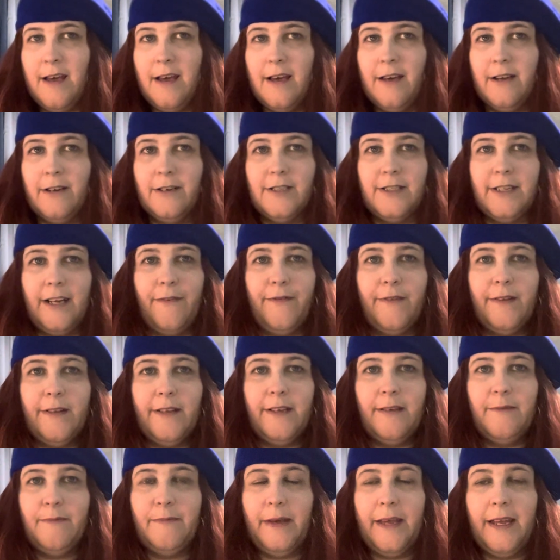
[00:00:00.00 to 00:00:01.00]
There's
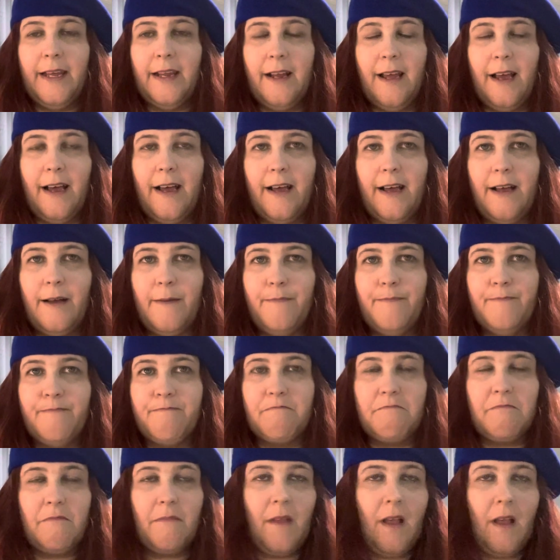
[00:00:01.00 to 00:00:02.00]
definitely been
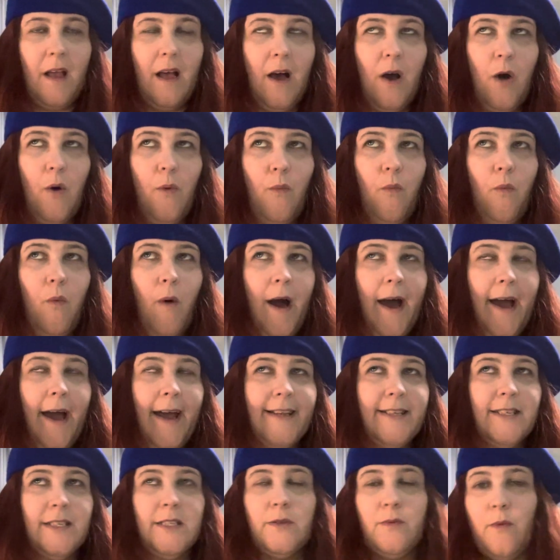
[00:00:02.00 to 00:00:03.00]
a
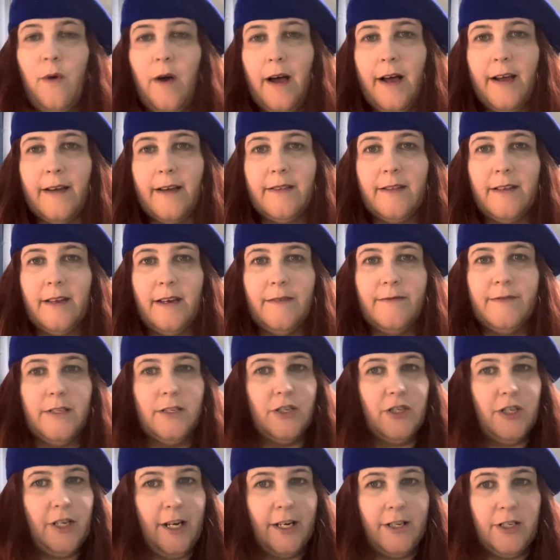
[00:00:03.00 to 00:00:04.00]
wide swath of
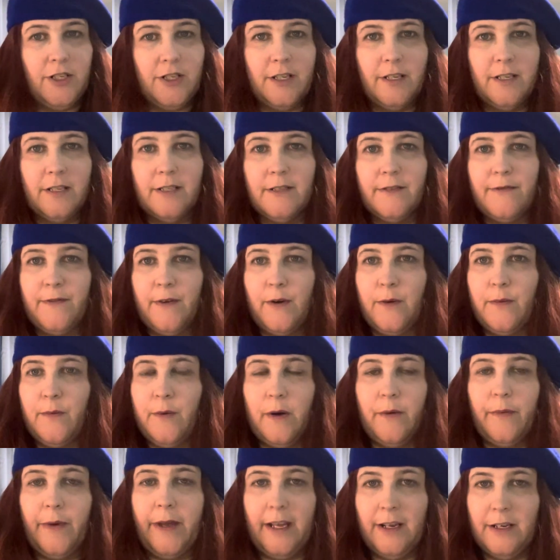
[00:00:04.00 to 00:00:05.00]
suggestions for
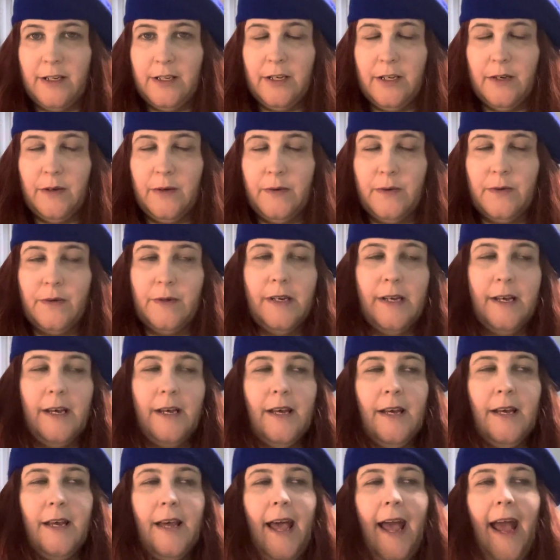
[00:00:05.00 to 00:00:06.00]
what we can do.
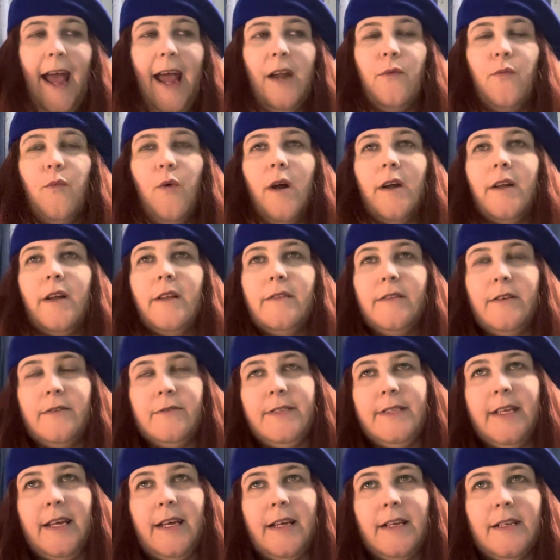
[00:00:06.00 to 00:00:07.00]
And one of
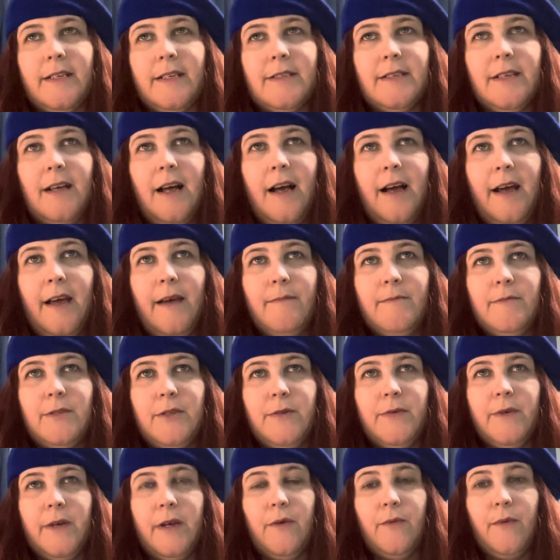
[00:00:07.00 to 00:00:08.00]
those things I'm
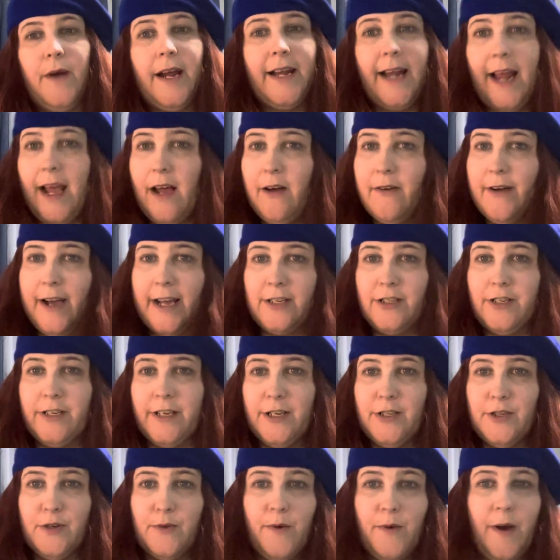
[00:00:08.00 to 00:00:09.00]
doing right now, actually,
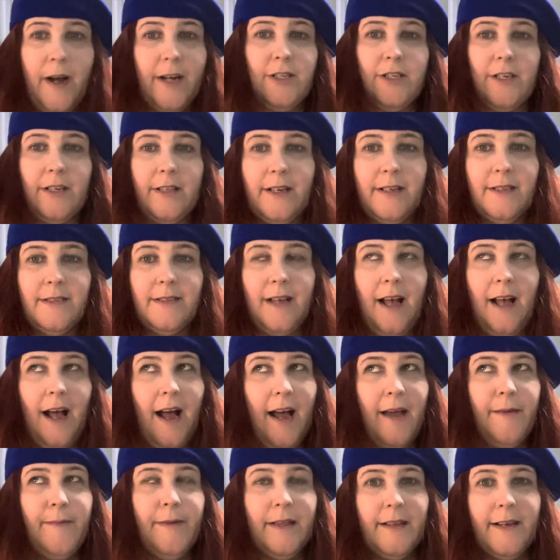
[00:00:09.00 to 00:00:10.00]
as you're watching this,
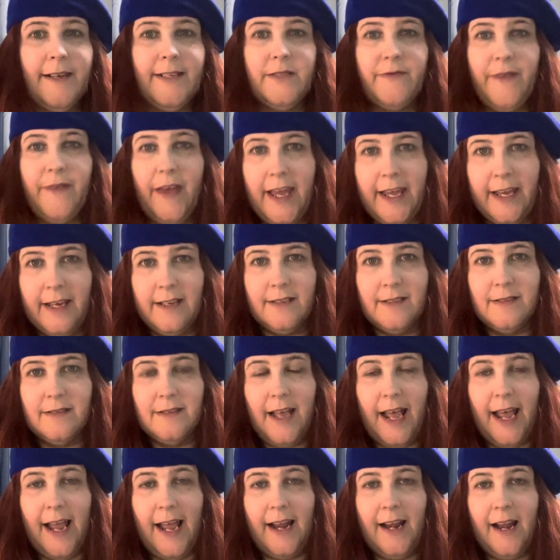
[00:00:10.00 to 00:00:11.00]
I'm in Las Vegas
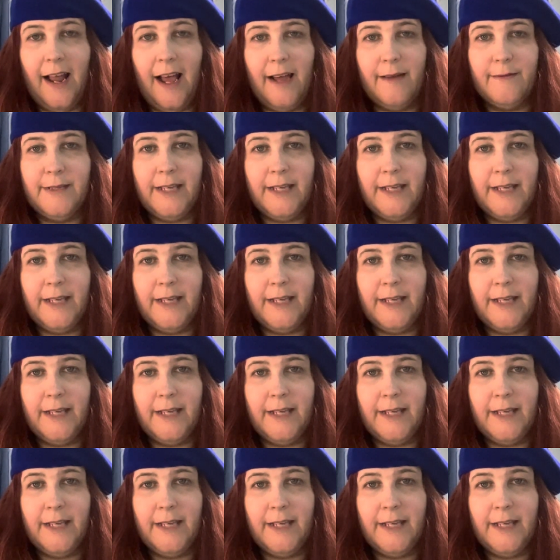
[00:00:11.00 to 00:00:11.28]
and I'm